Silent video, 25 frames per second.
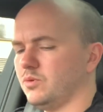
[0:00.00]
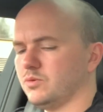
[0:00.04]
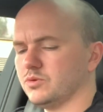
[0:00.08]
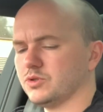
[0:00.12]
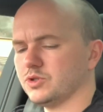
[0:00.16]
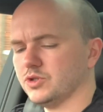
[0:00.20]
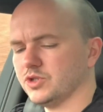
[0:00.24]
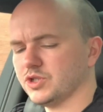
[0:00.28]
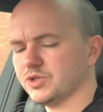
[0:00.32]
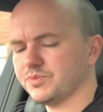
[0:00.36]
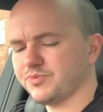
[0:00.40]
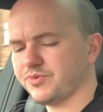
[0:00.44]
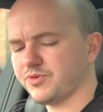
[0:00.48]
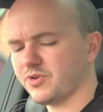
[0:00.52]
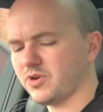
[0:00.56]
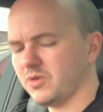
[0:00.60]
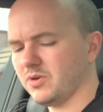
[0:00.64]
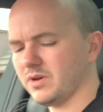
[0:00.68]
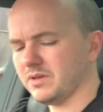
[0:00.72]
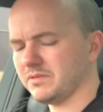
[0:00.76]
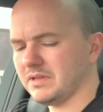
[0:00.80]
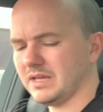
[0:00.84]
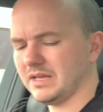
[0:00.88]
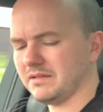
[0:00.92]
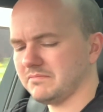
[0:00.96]
Touch Pro. I
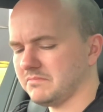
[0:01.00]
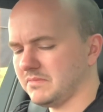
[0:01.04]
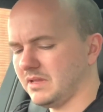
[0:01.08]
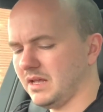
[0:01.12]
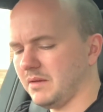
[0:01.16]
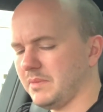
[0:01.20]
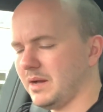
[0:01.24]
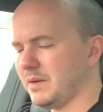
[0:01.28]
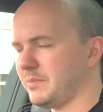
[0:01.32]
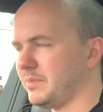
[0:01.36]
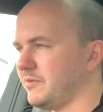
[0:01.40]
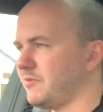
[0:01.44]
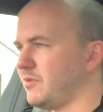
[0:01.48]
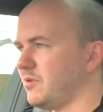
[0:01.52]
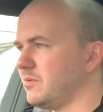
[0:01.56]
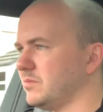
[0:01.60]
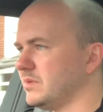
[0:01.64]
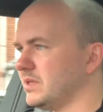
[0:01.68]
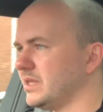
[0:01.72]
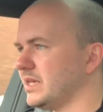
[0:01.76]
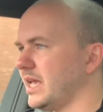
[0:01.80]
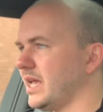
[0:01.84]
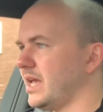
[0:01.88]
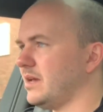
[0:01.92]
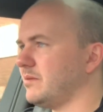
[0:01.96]
might be wrong with
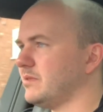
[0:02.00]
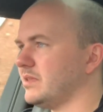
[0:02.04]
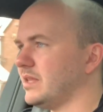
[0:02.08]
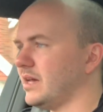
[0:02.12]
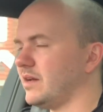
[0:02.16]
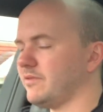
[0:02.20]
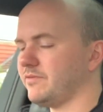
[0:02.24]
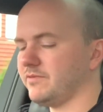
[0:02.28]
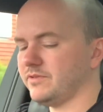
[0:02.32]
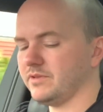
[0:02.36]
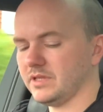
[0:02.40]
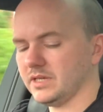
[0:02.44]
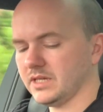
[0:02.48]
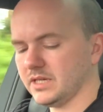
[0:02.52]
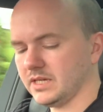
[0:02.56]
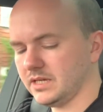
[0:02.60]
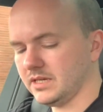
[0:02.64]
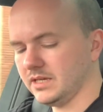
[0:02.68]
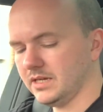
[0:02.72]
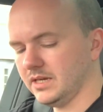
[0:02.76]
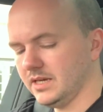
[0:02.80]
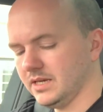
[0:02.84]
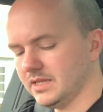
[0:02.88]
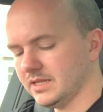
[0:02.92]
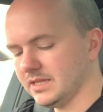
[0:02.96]
the name of that, for the
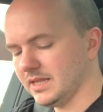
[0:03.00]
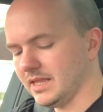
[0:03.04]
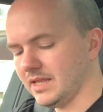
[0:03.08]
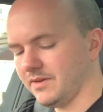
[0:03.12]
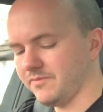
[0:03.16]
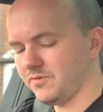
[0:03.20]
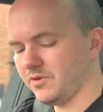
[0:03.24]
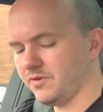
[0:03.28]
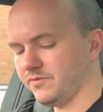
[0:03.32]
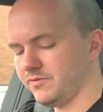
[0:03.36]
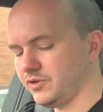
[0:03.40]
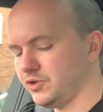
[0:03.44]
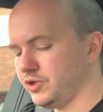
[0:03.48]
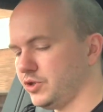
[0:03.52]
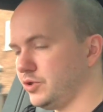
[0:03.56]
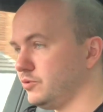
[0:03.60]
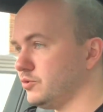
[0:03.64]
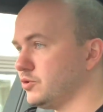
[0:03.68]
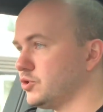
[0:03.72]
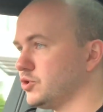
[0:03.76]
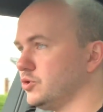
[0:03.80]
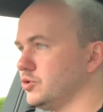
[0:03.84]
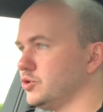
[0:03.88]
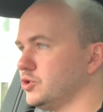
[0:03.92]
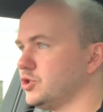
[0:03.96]
Land Rover new
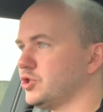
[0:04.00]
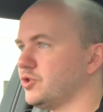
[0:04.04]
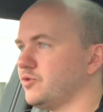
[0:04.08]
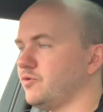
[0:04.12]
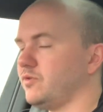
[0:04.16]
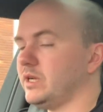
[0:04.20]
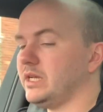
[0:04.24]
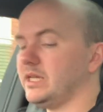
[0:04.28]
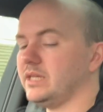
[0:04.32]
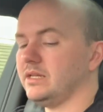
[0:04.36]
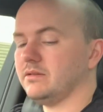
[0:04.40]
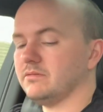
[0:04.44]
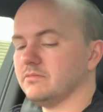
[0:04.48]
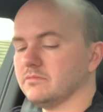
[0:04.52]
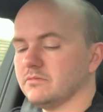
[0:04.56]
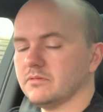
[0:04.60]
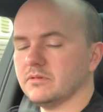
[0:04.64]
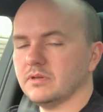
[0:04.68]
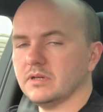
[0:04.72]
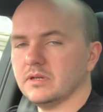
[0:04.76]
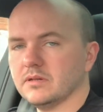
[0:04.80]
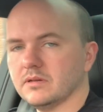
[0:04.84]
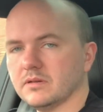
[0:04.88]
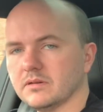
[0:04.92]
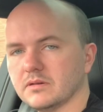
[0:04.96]

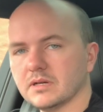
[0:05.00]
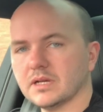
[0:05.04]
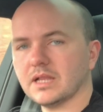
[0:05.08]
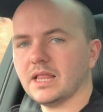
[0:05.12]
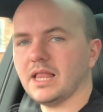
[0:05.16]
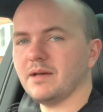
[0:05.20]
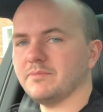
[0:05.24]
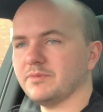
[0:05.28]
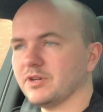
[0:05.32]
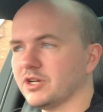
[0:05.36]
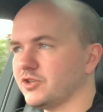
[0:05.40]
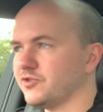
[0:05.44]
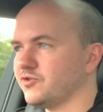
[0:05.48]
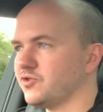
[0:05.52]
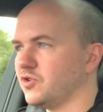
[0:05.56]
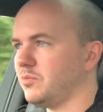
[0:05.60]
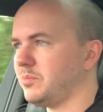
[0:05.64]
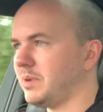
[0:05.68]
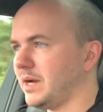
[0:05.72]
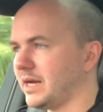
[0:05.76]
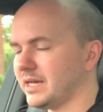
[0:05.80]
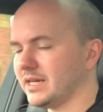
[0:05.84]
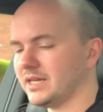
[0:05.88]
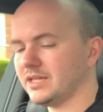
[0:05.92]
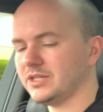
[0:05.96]
touchscreen climate control
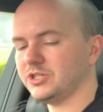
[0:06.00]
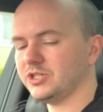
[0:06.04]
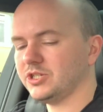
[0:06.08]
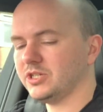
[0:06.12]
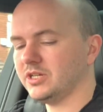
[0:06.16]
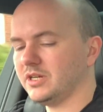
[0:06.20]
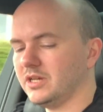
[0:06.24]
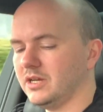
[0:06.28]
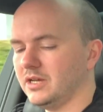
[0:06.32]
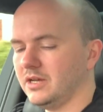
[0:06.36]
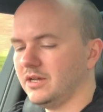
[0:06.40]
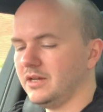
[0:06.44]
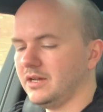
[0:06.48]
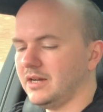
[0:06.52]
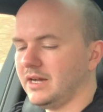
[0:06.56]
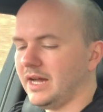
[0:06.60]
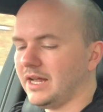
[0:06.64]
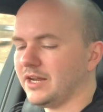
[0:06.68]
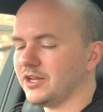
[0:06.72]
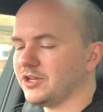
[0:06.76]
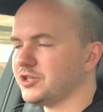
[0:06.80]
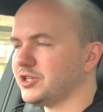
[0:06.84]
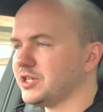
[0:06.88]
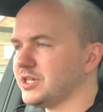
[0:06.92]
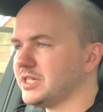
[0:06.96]
package. And
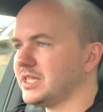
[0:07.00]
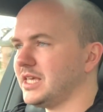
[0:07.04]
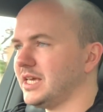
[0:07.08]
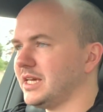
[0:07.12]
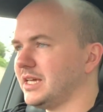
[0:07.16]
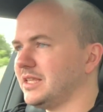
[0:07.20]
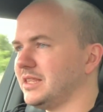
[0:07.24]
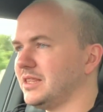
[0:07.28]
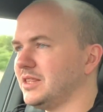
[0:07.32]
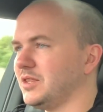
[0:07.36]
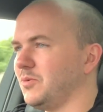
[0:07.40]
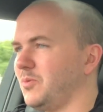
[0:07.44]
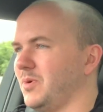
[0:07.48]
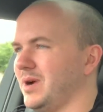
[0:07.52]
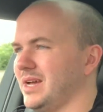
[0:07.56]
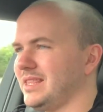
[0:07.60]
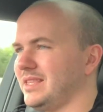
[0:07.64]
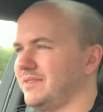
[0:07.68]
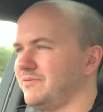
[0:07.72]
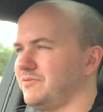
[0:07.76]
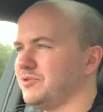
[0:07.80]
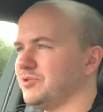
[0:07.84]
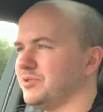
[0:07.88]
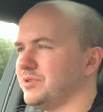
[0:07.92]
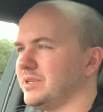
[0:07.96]
I just think the way
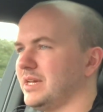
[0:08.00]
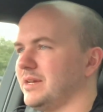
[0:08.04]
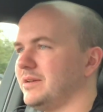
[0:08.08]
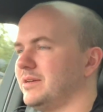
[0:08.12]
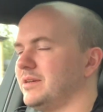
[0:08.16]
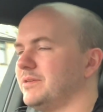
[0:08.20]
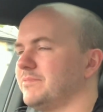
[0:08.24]
they've done it,